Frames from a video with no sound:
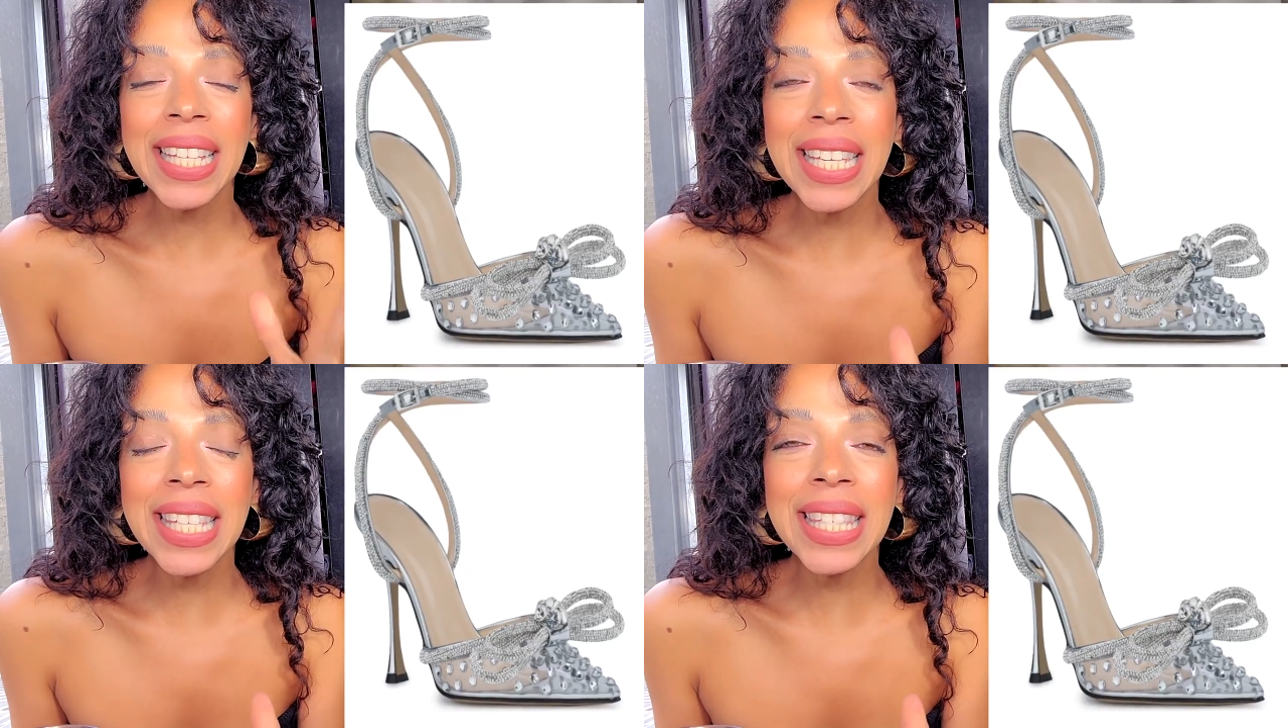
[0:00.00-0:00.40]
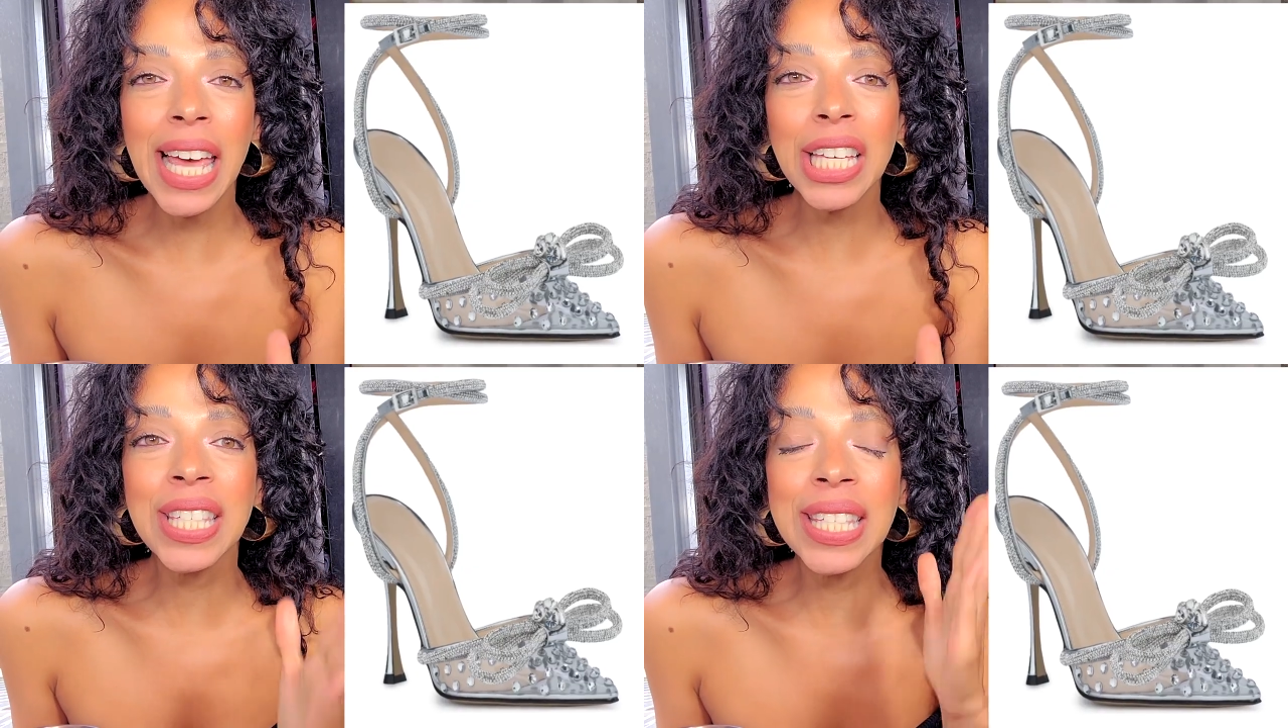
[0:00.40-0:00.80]
is
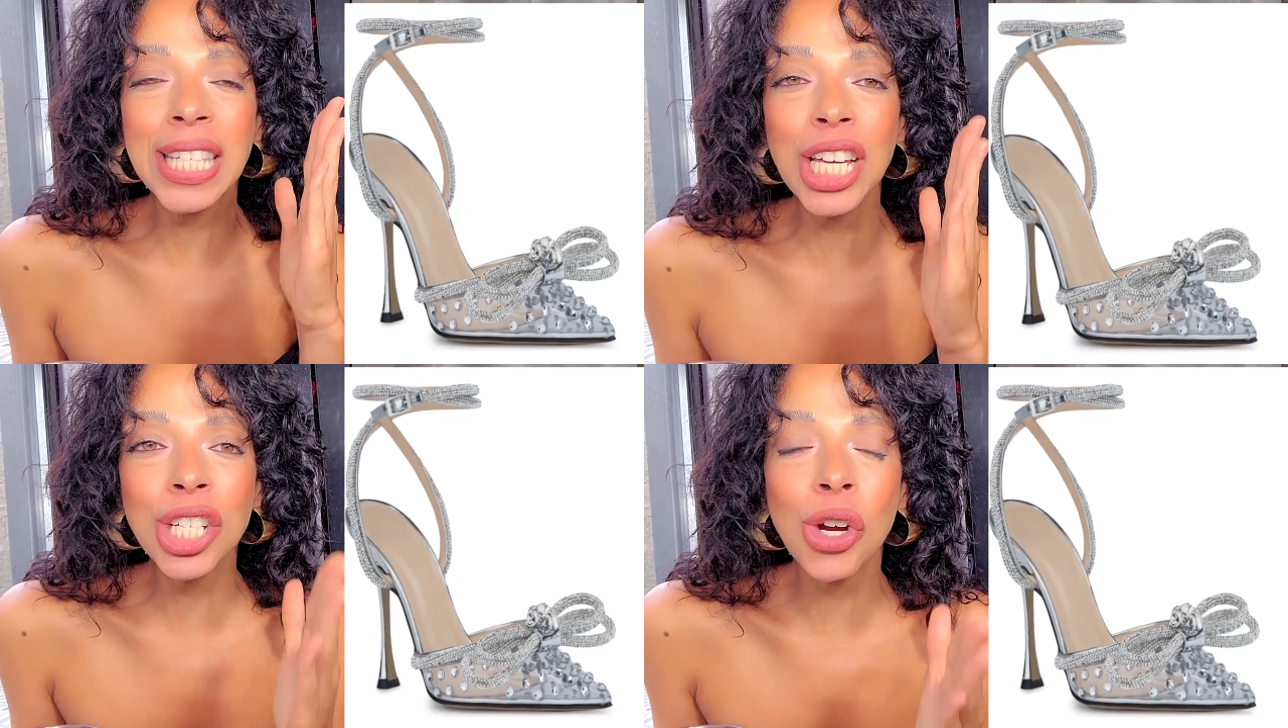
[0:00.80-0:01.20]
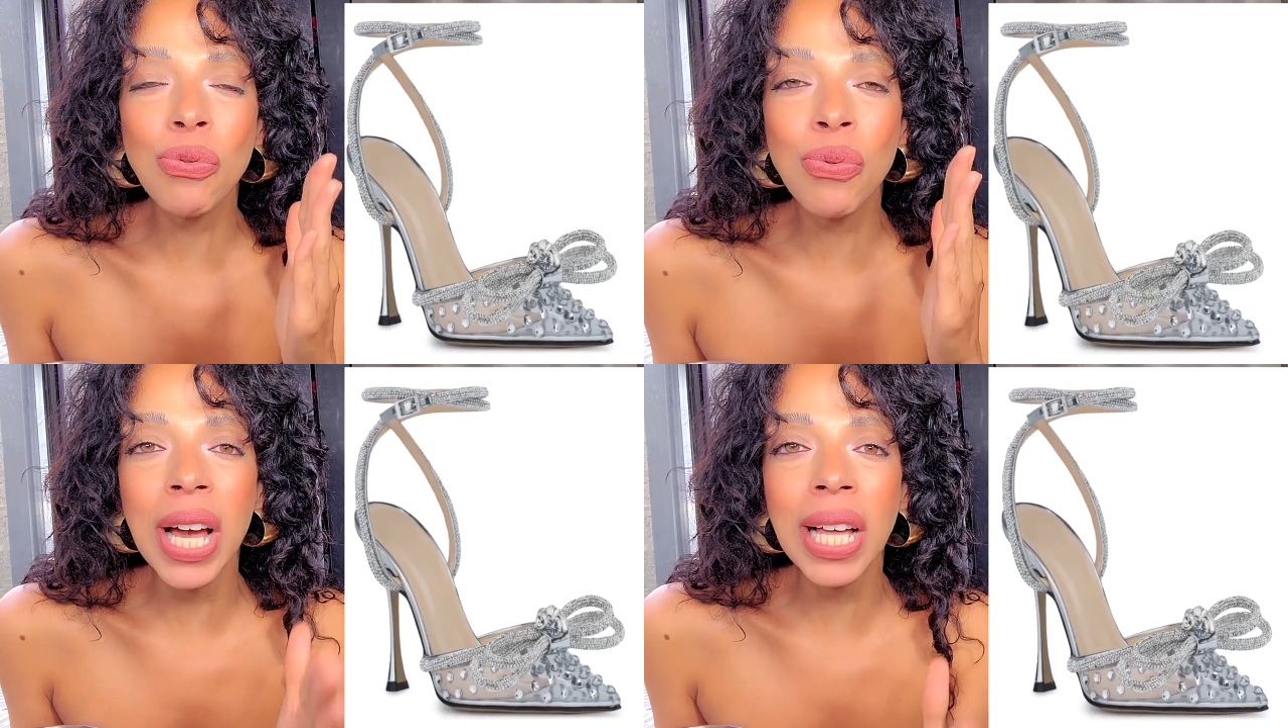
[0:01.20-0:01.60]
like
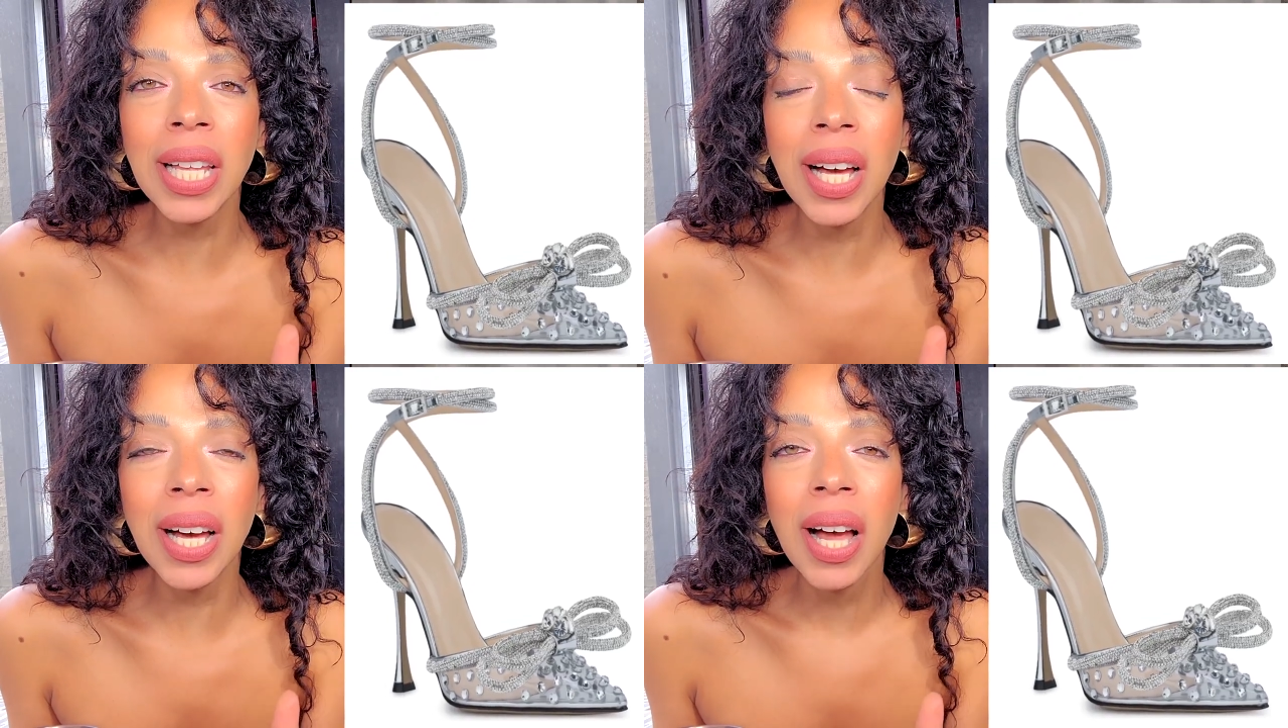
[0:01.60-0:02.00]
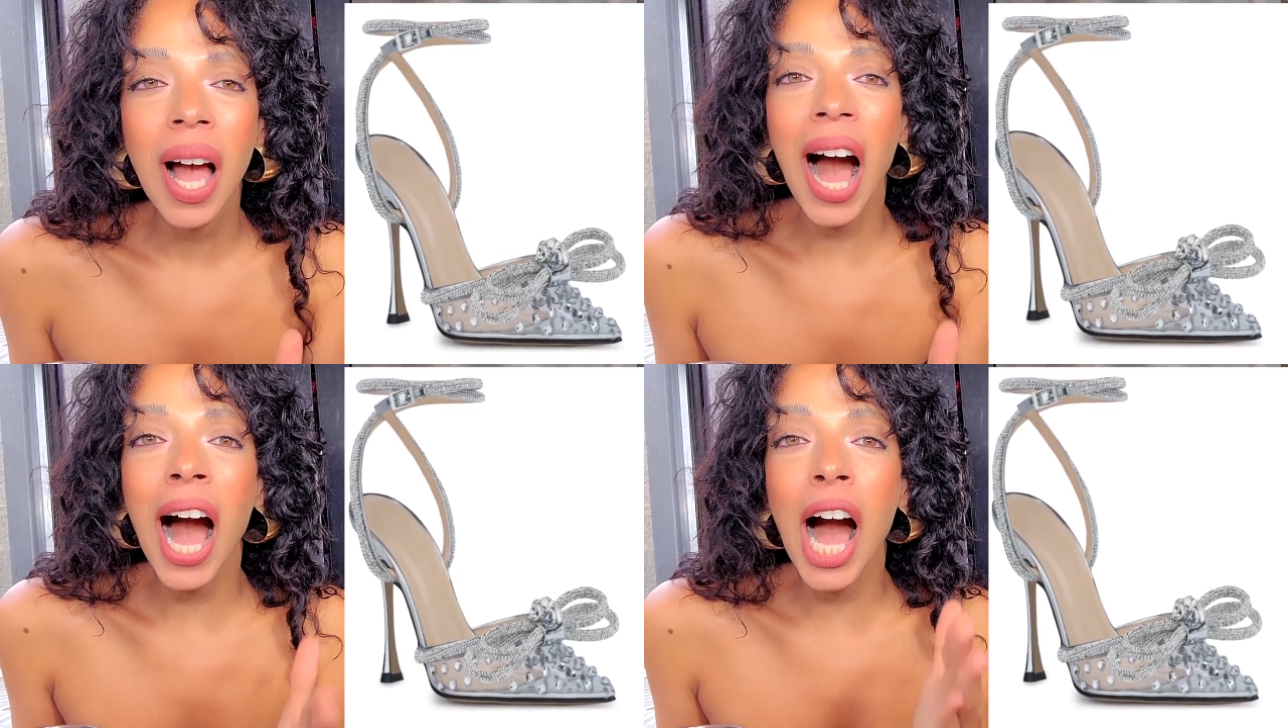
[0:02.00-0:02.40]
Cinderella
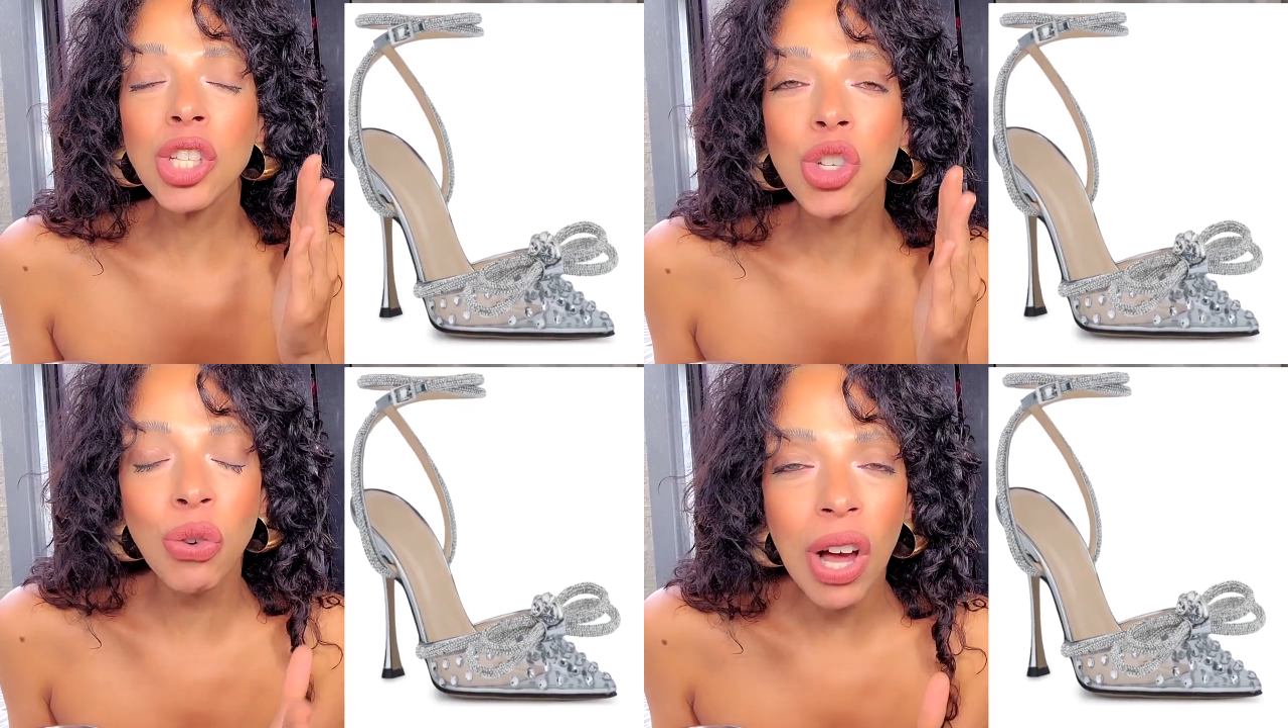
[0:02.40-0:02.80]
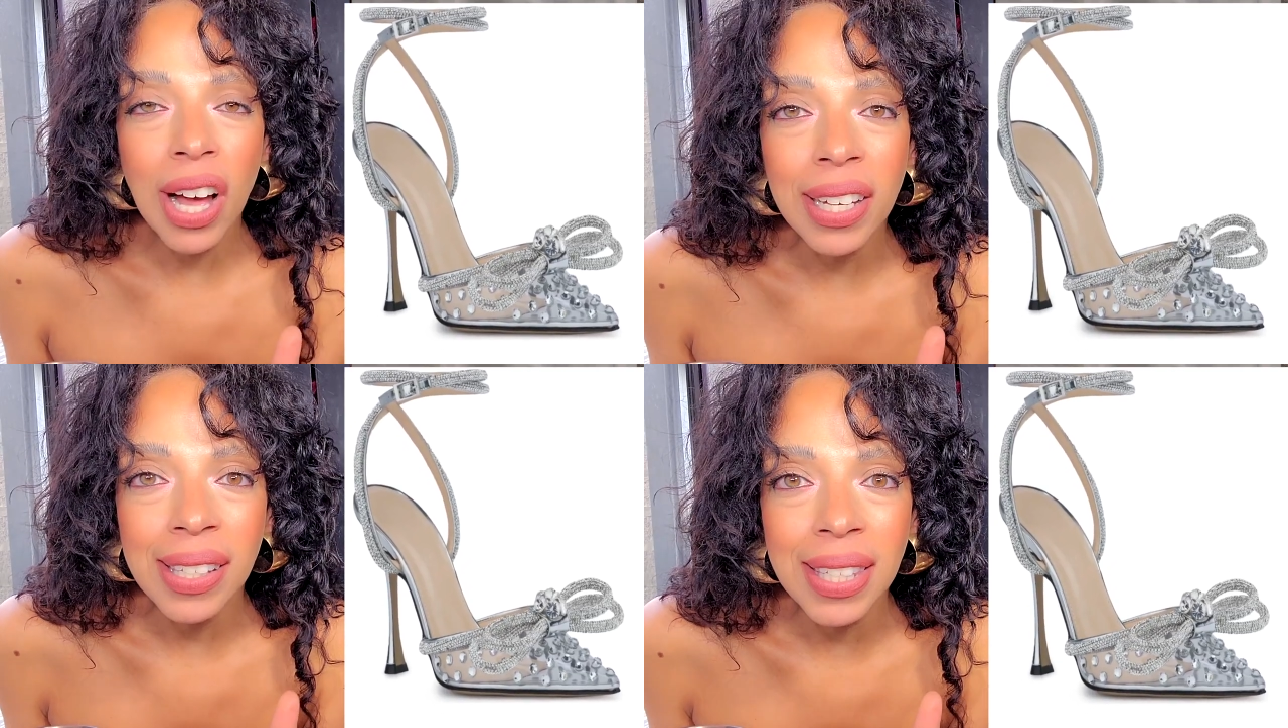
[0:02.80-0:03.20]
on drugs.